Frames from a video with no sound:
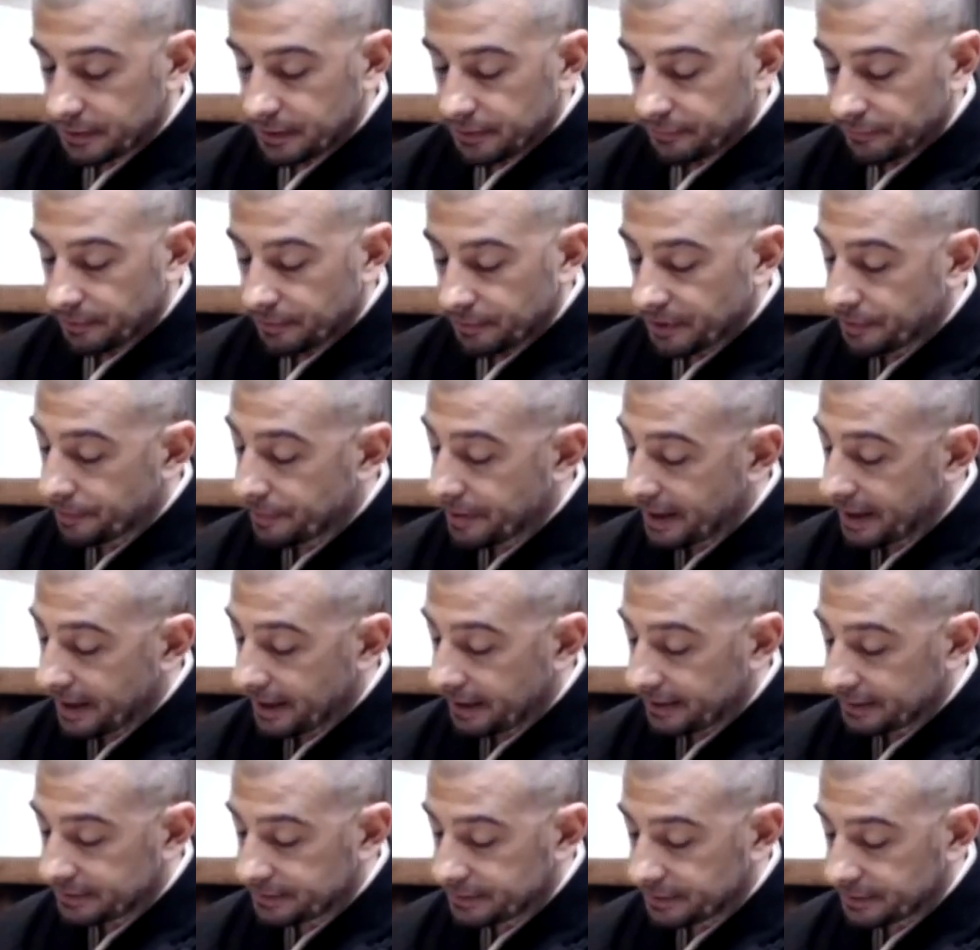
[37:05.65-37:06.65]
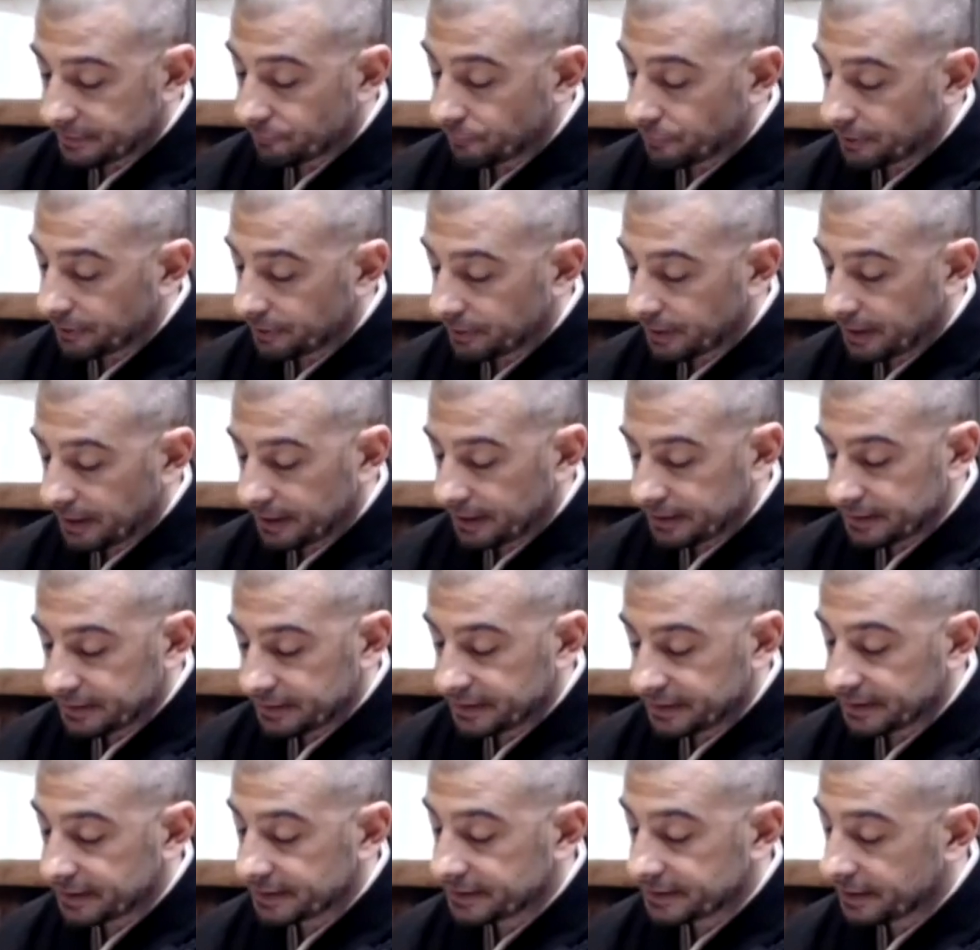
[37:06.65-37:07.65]
from the past and realize the
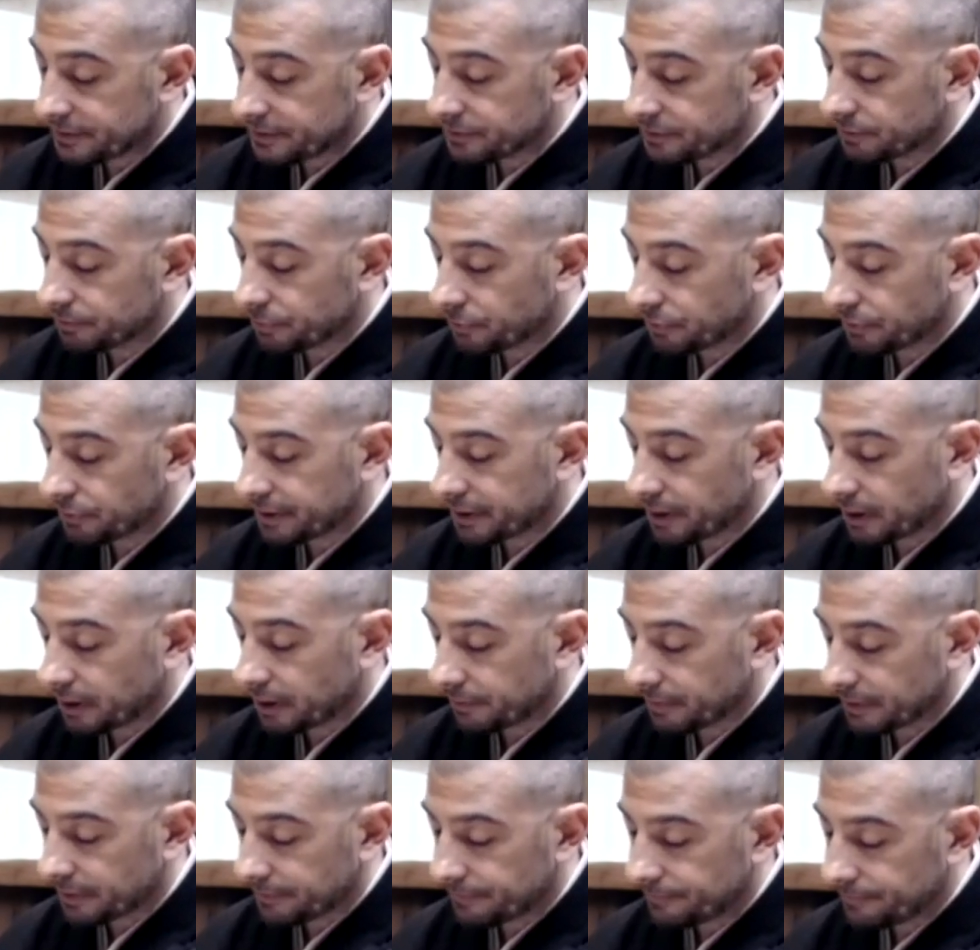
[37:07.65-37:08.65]
essential Buddha Dharma.